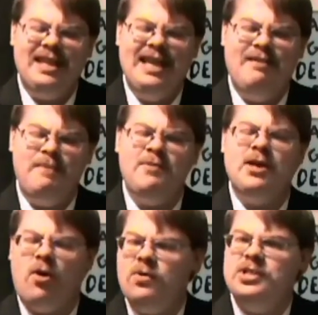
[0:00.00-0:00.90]
it may be
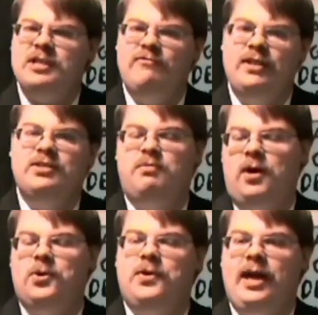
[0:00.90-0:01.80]
hard to convince a
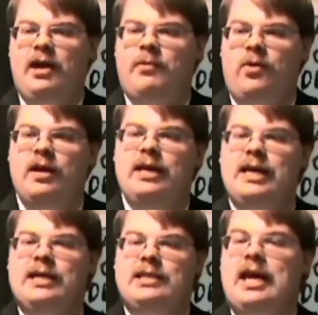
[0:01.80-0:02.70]
modern gamer
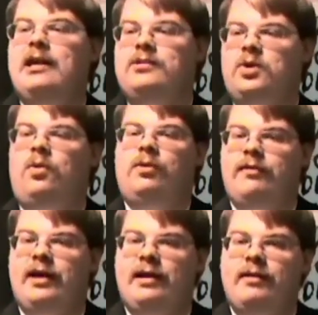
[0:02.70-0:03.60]
to get into all
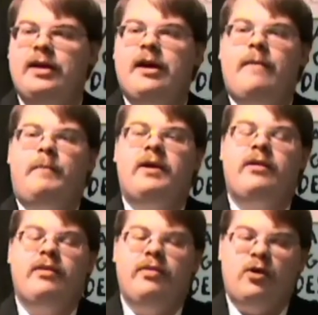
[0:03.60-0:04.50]
that. But
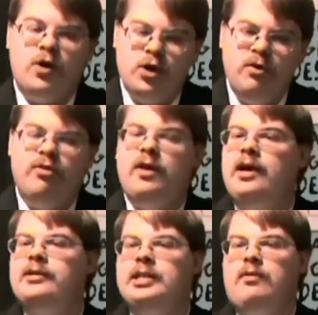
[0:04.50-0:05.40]
there are good
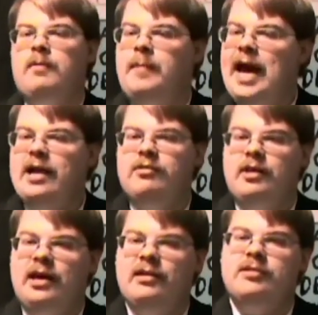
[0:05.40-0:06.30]
things, there are bad
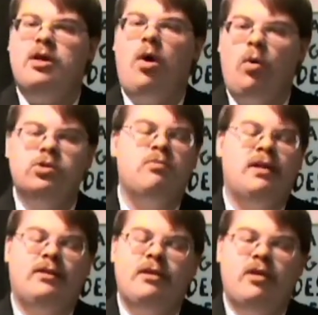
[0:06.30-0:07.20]
things.
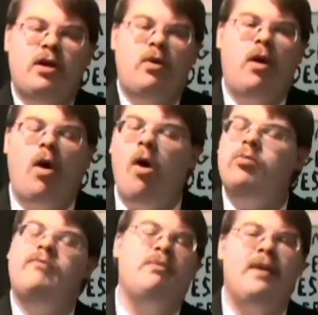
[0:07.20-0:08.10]
Ultimately, though,
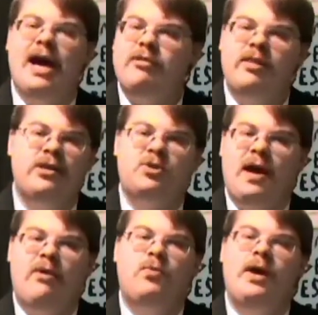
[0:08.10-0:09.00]
all of the bad things are
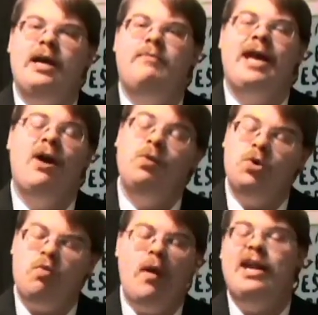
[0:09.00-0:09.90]
outweighed by how
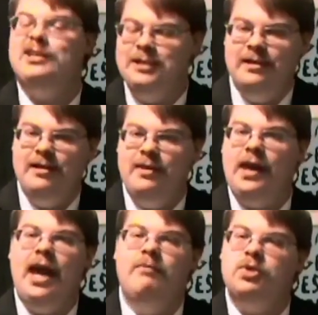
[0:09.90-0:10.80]
great the
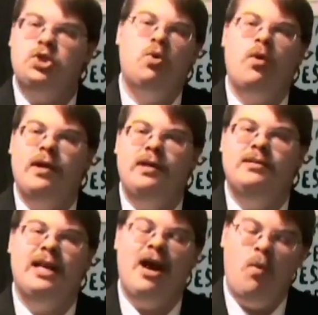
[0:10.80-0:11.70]
game's story
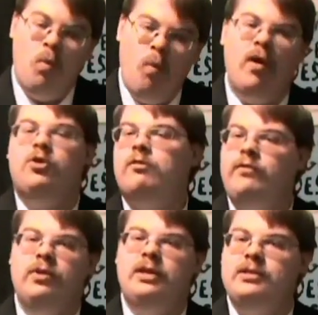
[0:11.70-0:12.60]
is and how
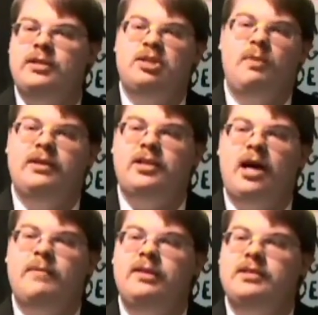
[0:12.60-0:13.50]
wonderful it is to spend time with